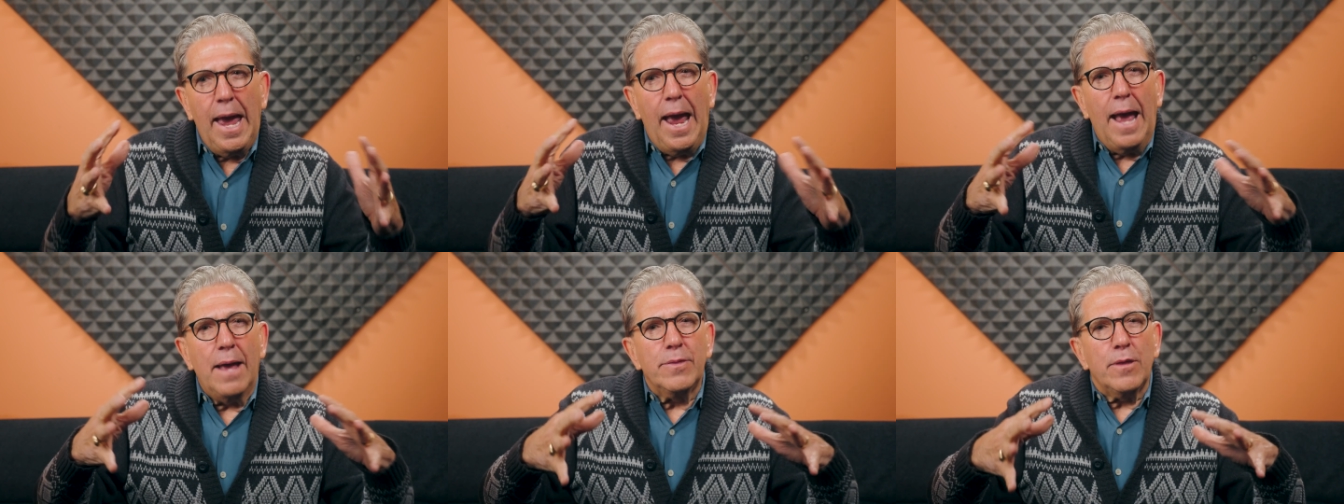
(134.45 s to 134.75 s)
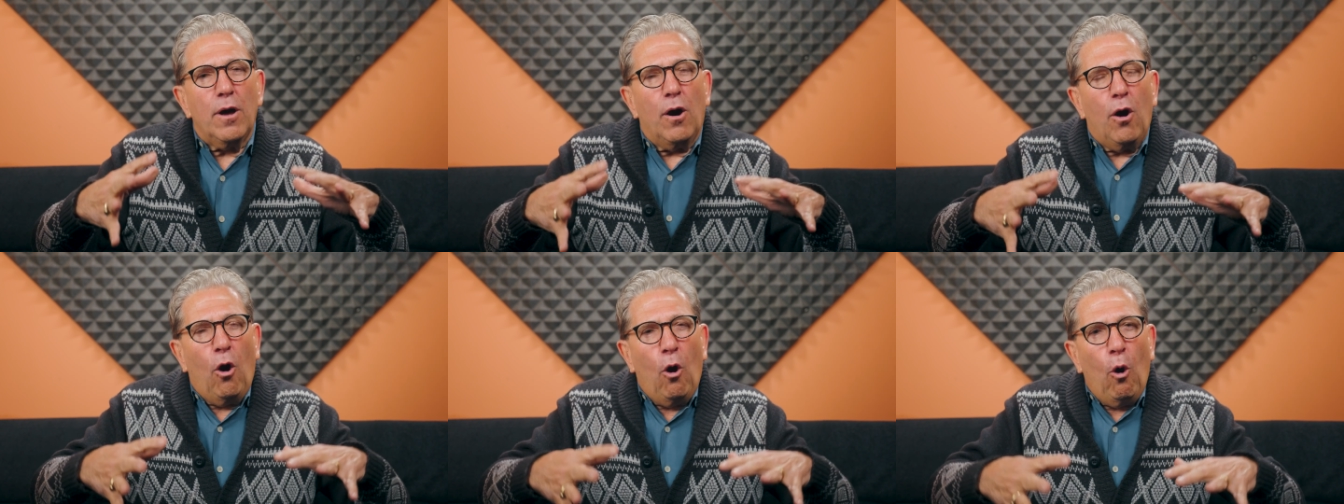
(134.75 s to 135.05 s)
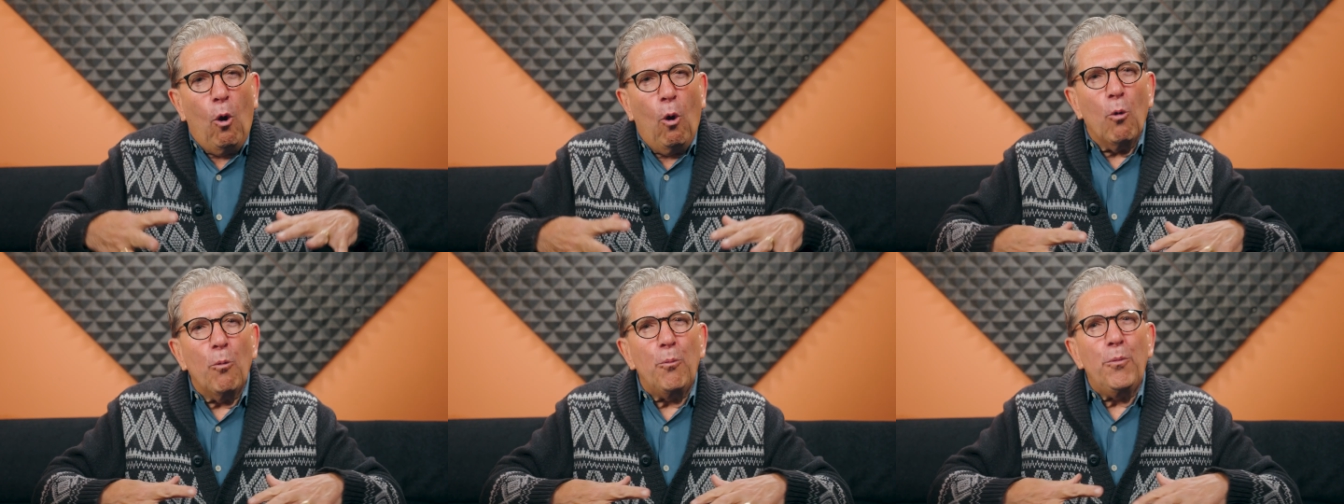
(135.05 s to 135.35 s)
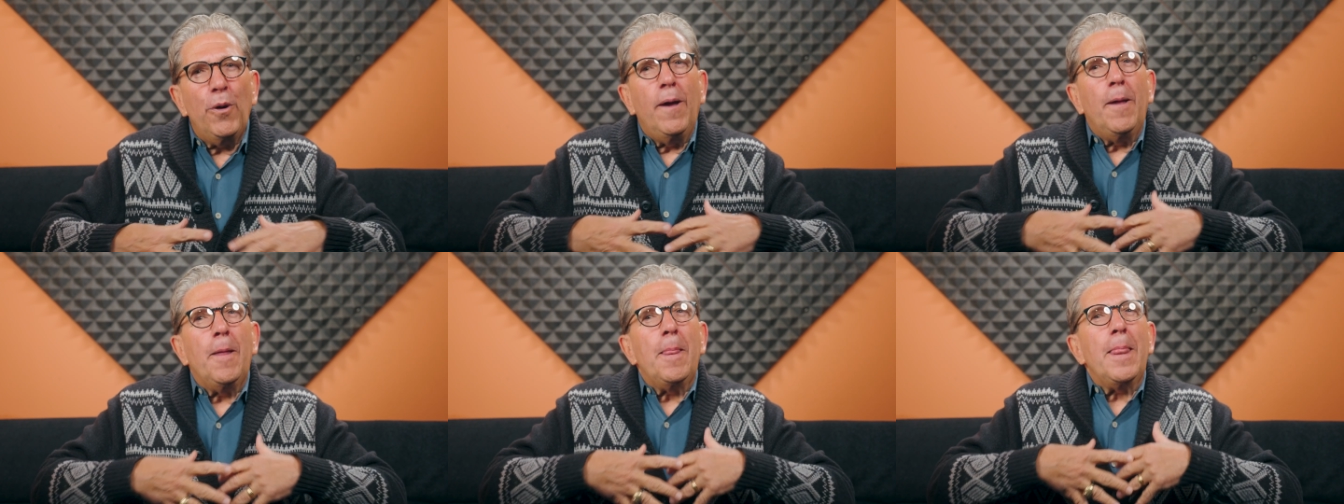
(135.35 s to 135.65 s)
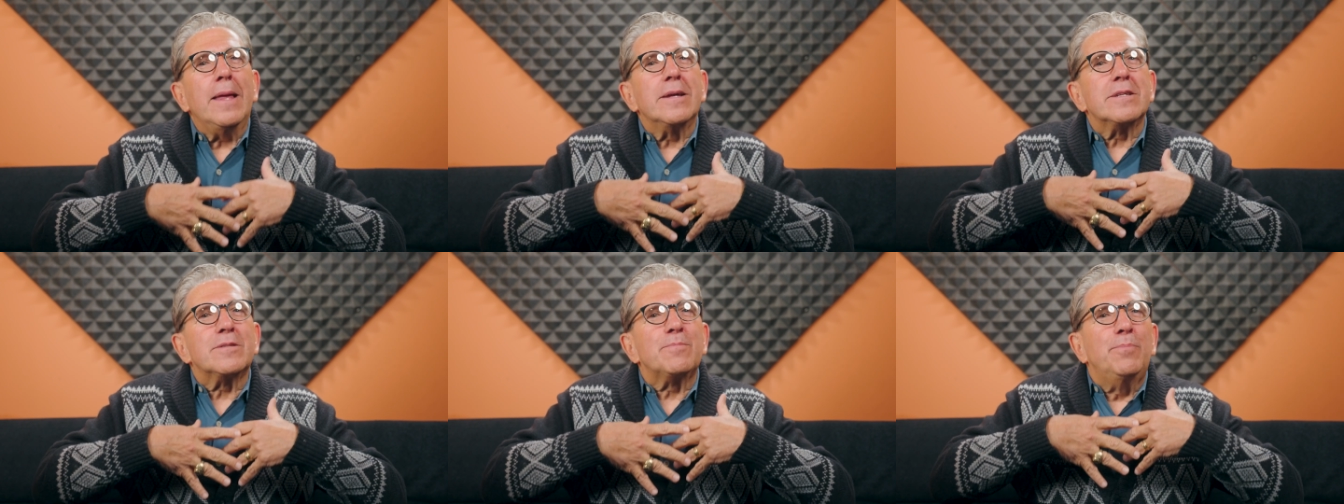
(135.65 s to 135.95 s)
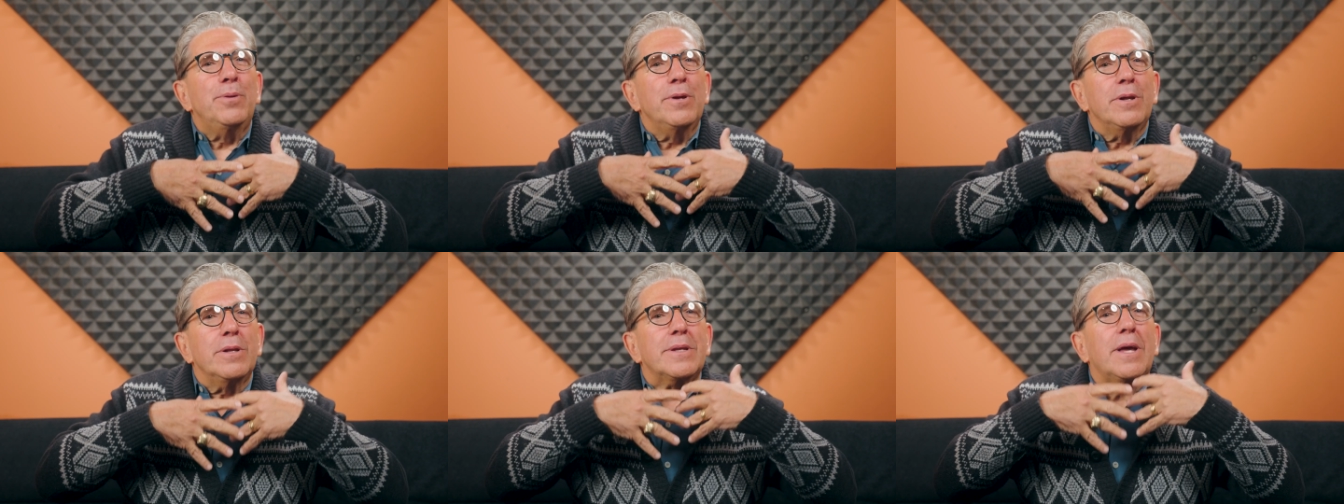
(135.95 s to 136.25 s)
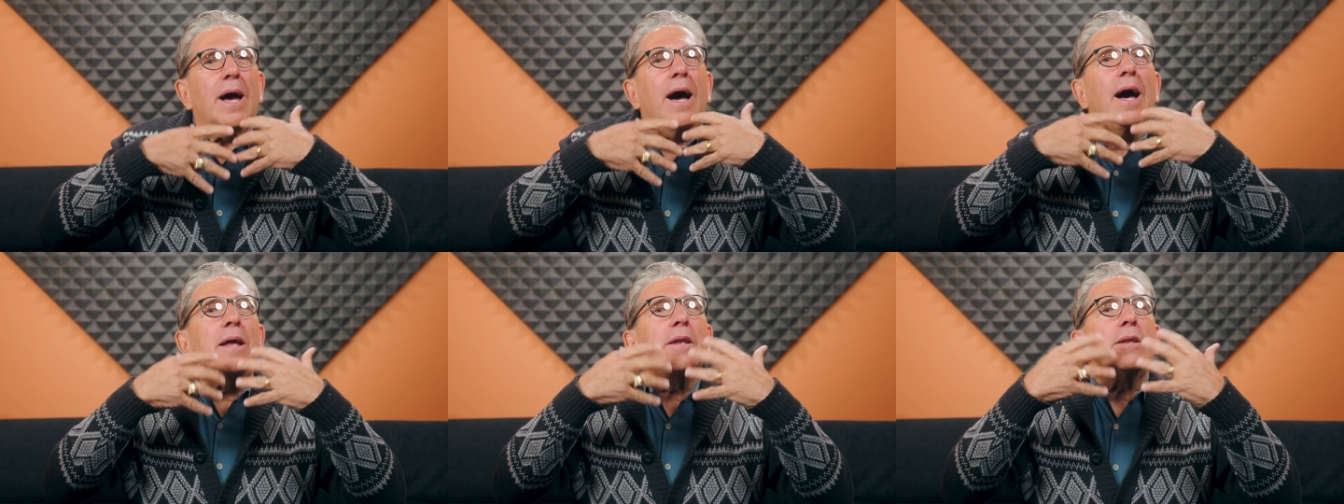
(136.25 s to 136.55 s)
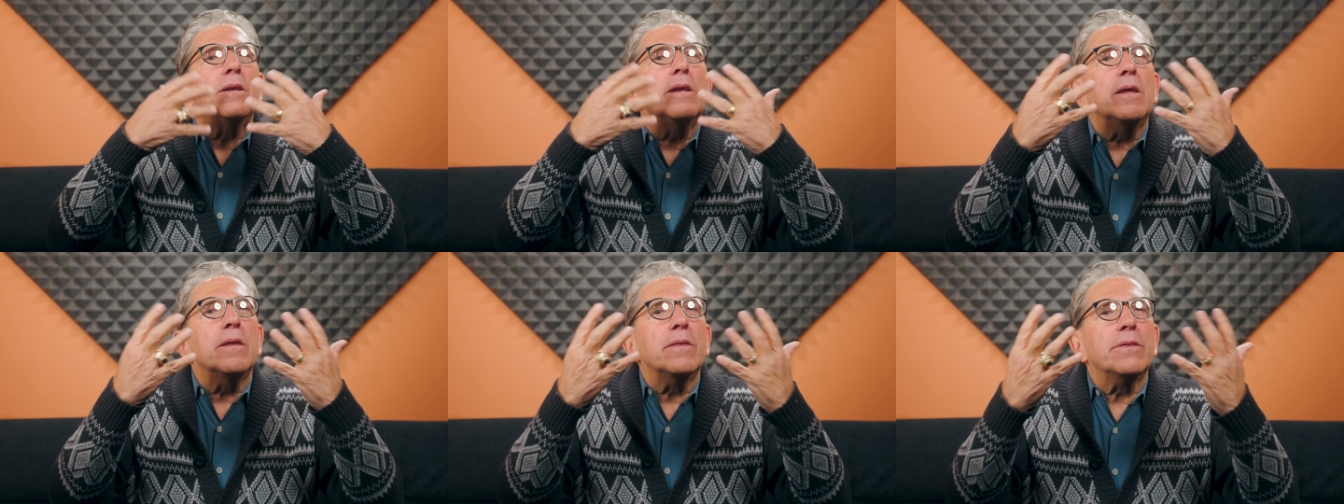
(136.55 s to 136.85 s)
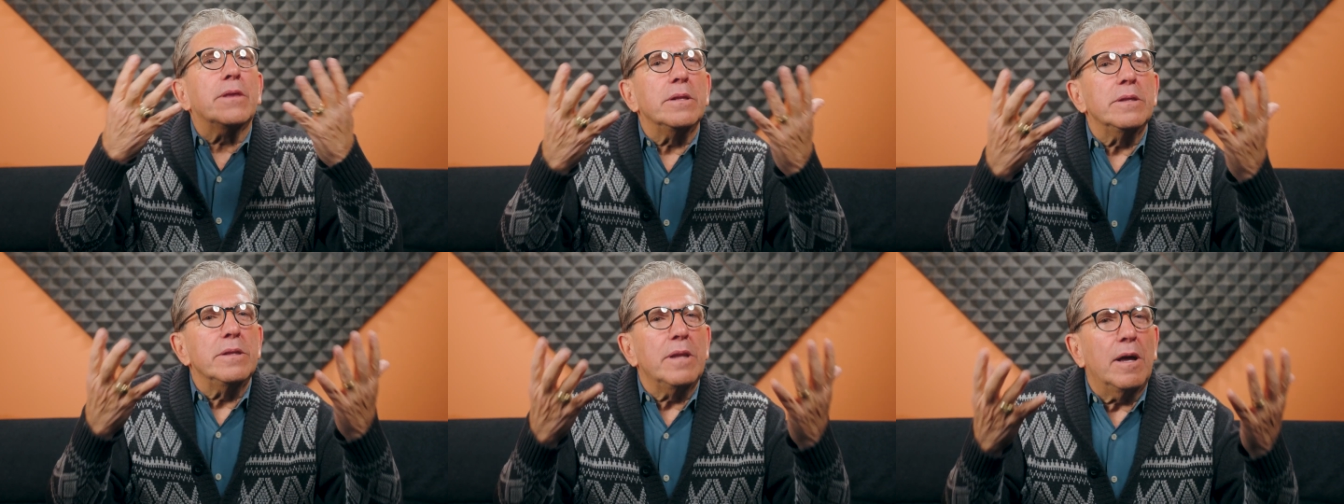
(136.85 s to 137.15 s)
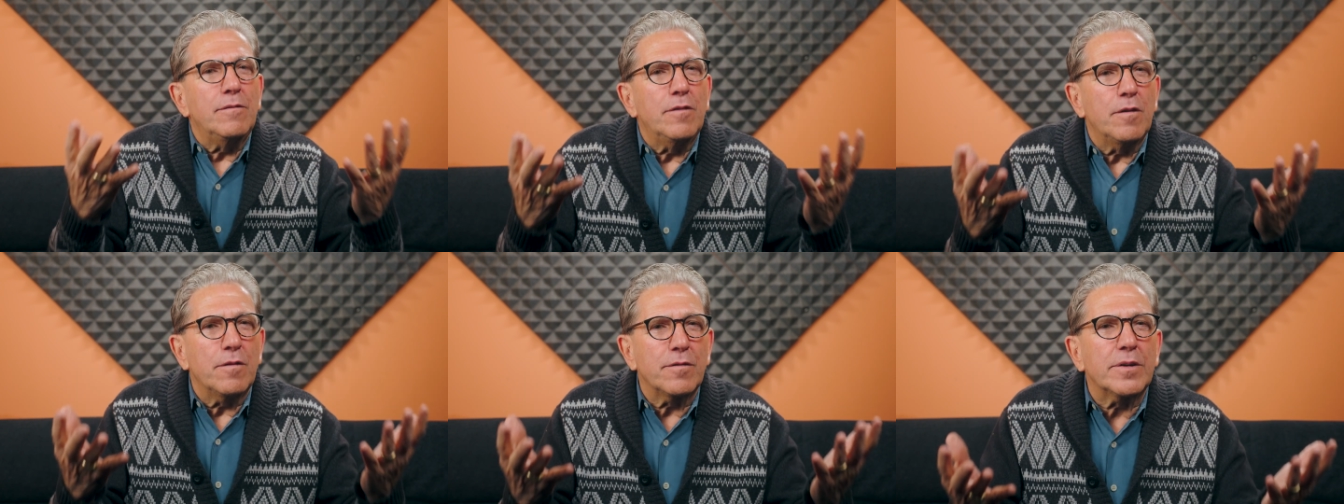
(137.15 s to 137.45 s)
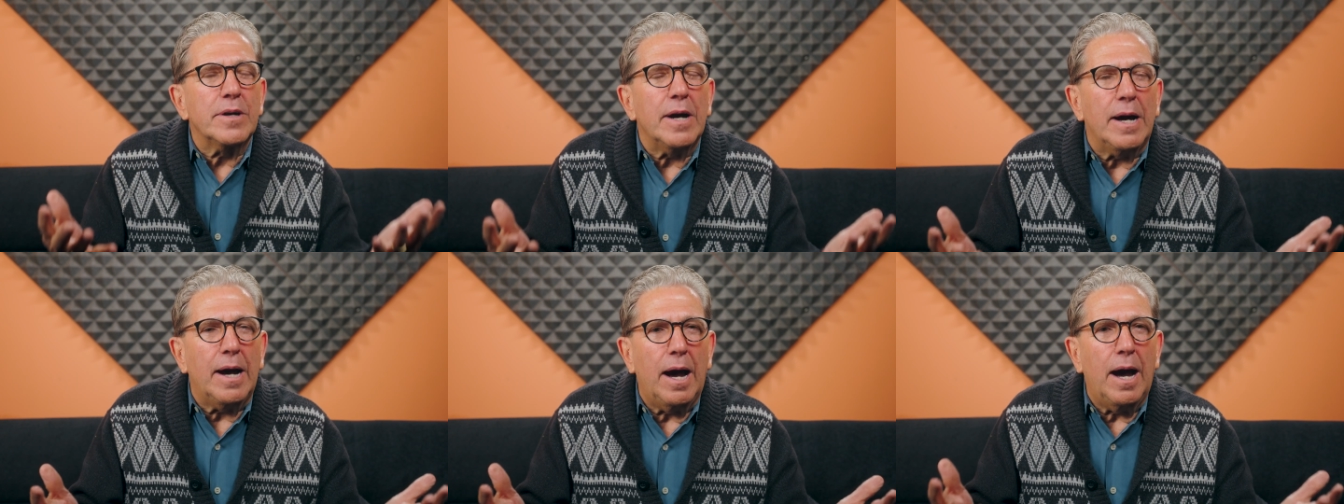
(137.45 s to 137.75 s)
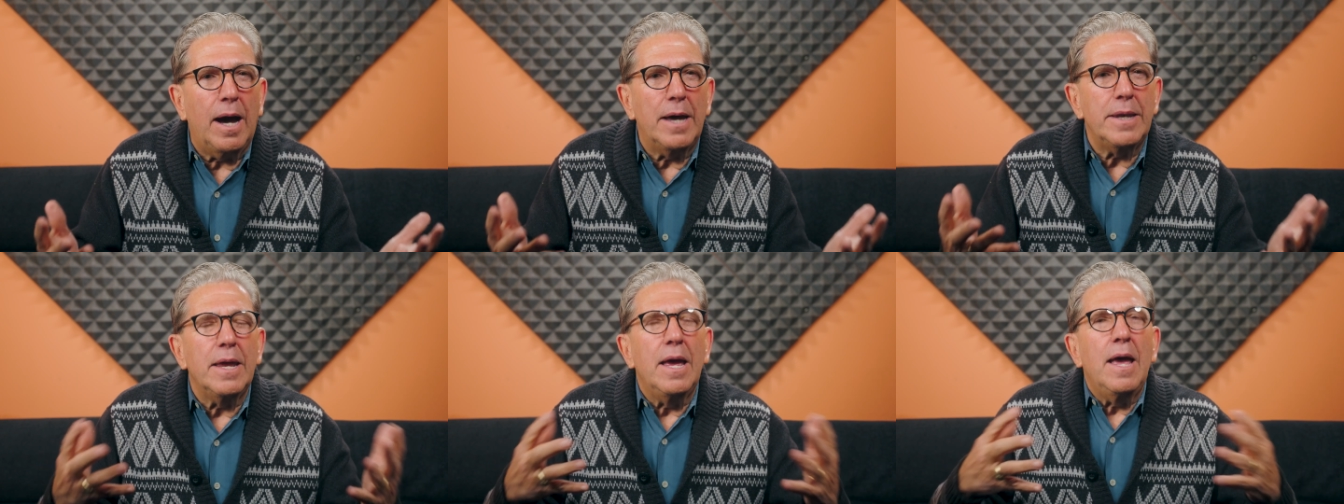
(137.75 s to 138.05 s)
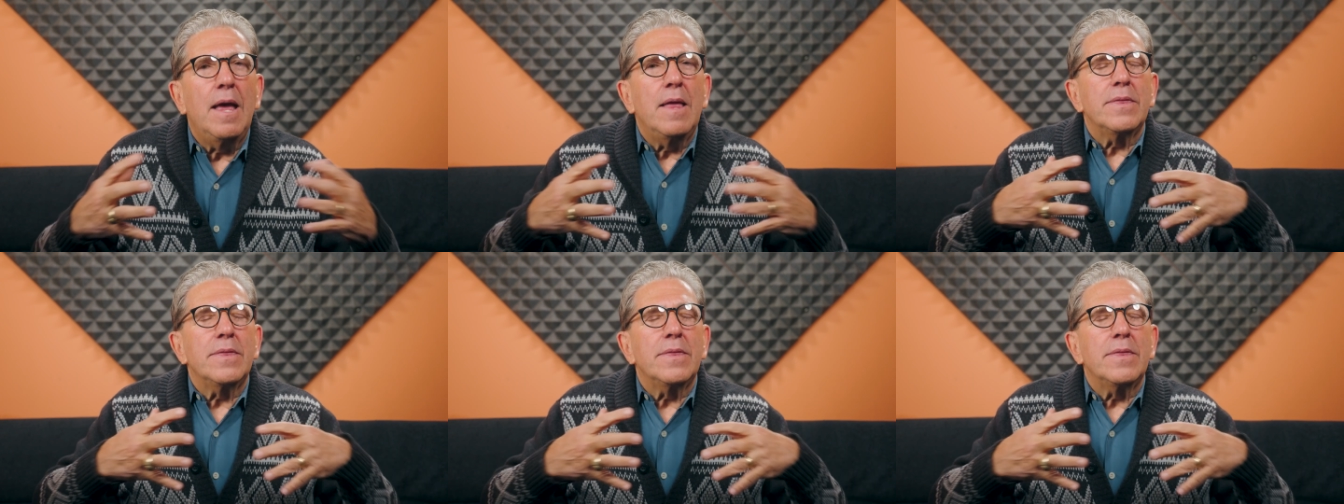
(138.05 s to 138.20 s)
And the hope is built on the love of God